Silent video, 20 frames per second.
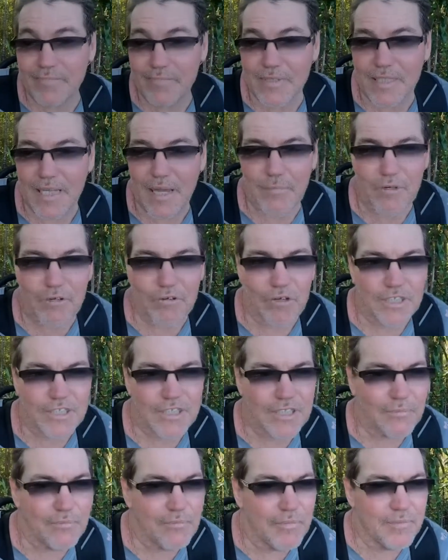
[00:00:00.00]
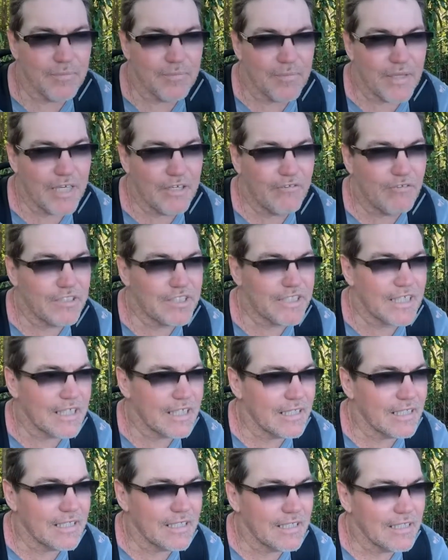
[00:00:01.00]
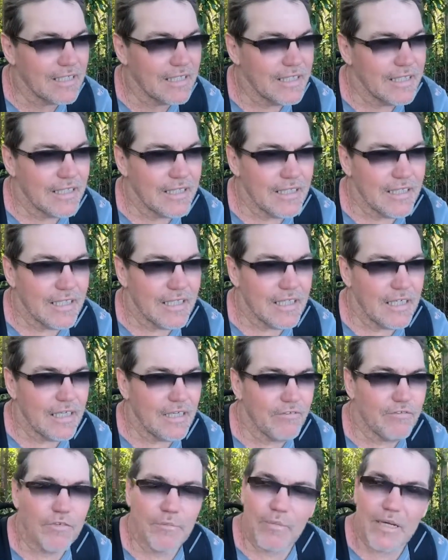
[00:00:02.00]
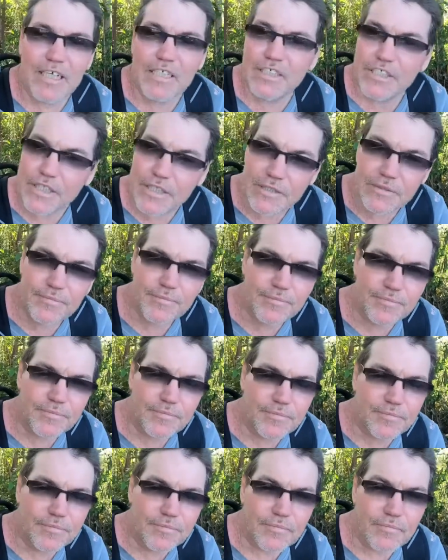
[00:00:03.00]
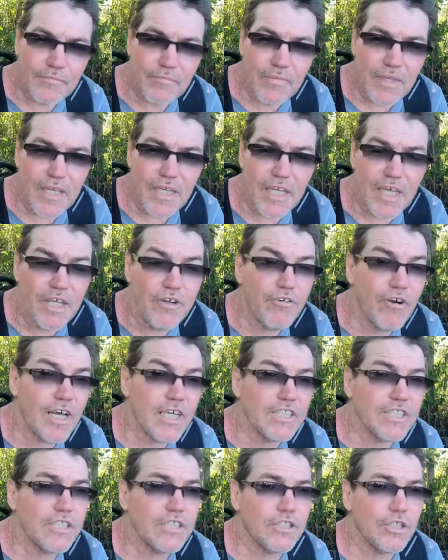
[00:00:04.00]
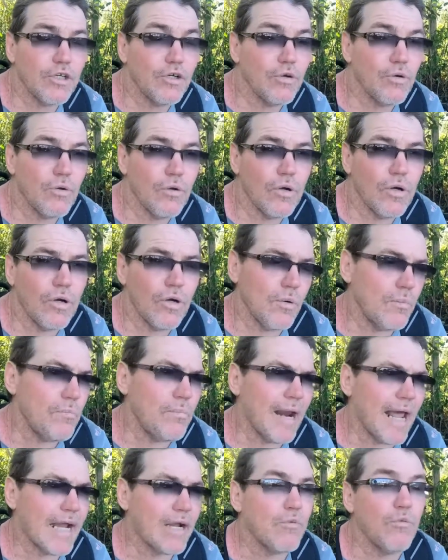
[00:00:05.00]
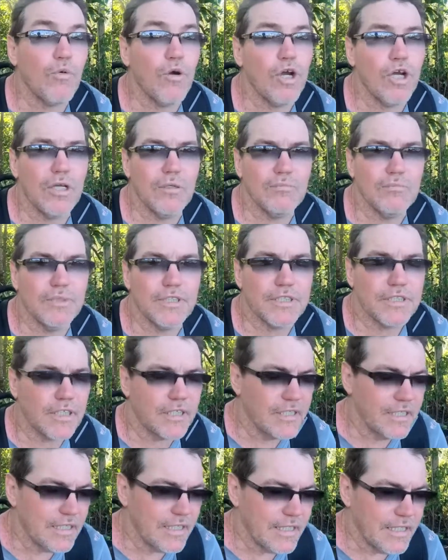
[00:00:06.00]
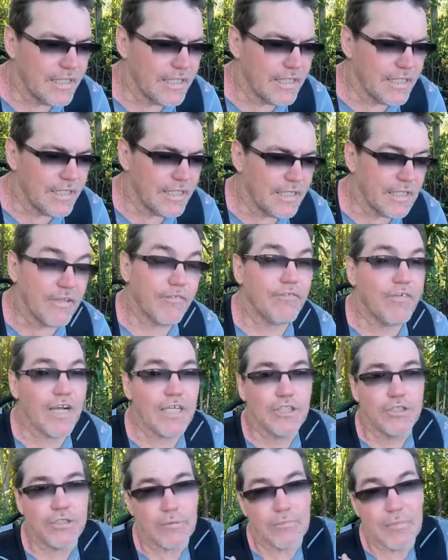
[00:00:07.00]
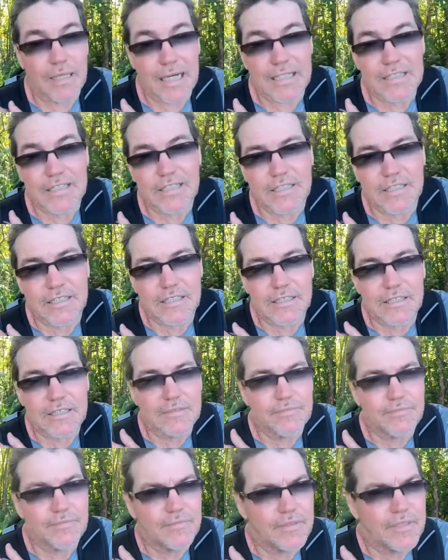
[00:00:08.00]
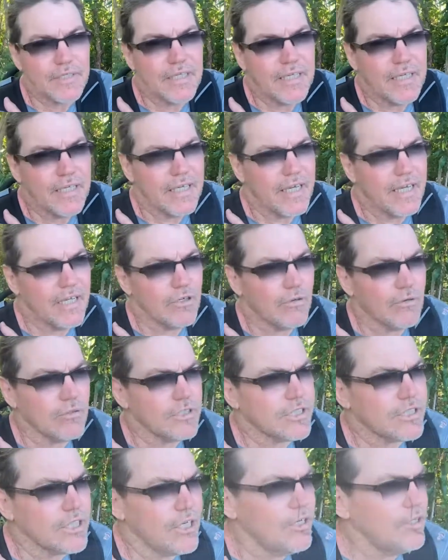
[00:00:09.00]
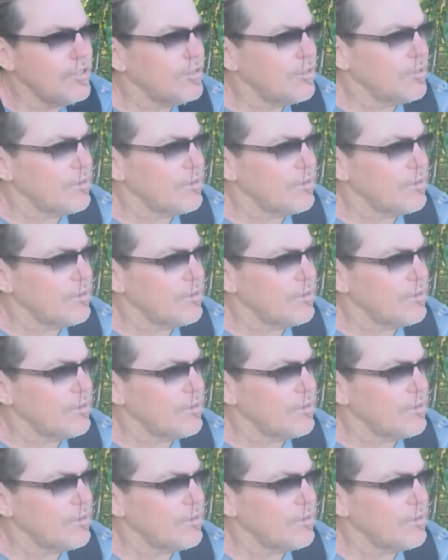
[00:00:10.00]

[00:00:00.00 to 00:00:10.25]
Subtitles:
Come across some interesting information in relation to black worms in the facial masks, and also